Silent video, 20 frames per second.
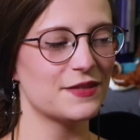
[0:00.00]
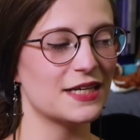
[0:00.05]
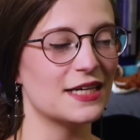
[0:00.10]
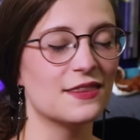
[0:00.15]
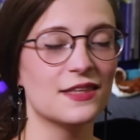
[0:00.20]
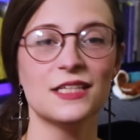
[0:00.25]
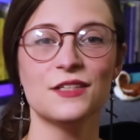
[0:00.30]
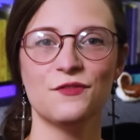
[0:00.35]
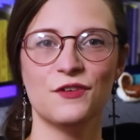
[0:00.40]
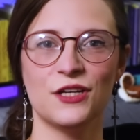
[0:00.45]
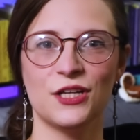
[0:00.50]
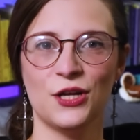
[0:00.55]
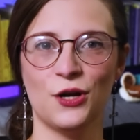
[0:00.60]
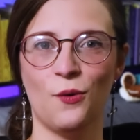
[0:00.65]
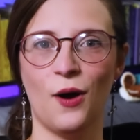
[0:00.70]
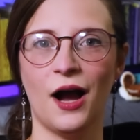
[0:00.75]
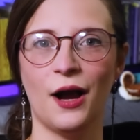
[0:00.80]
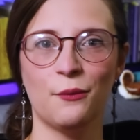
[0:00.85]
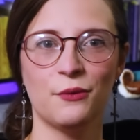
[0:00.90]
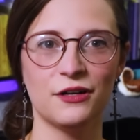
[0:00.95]
this video,
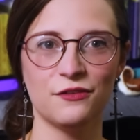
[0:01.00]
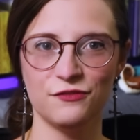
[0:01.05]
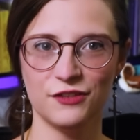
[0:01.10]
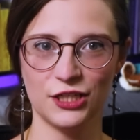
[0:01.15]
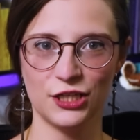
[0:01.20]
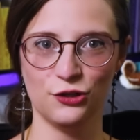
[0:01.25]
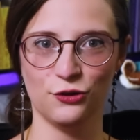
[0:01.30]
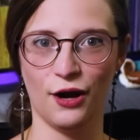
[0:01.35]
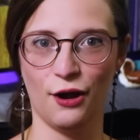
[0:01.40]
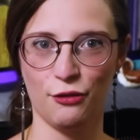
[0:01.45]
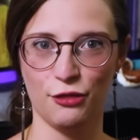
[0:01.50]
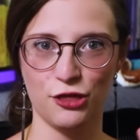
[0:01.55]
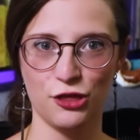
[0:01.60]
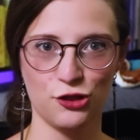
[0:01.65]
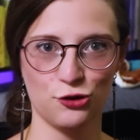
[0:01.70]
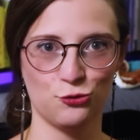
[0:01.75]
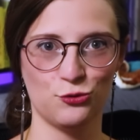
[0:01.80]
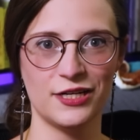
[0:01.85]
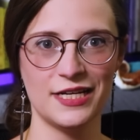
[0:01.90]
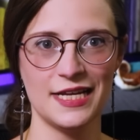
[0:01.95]
I want to figure out
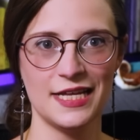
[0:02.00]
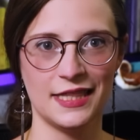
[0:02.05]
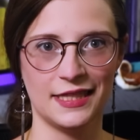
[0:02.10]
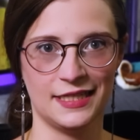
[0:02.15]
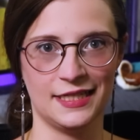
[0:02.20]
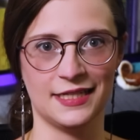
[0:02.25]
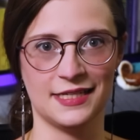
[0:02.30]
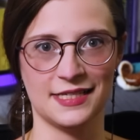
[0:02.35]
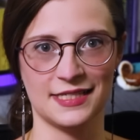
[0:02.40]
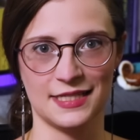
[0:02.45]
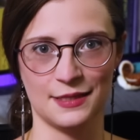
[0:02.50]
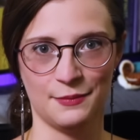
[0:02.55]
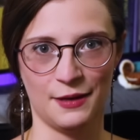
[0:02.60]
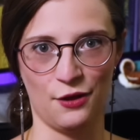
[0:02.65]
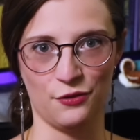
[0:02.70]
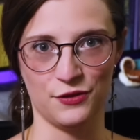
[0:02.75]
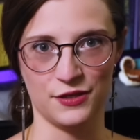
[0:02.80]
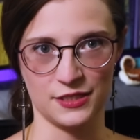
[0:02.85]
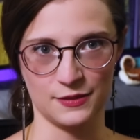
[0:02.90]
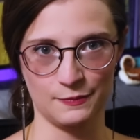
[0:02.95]
3 things
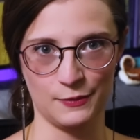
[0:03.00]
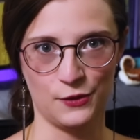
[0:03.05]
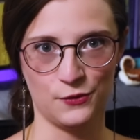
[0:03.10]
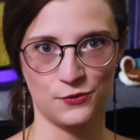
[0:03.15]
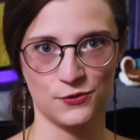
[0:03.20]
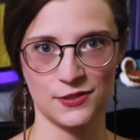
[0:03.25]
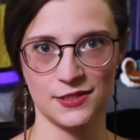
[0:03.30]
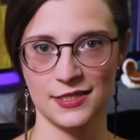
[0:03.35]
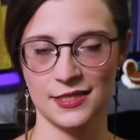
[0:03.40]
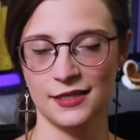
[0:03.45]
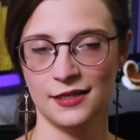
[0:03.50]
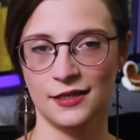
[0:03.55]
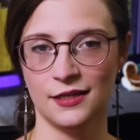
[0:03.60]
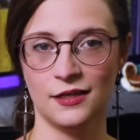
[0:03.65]
about this post.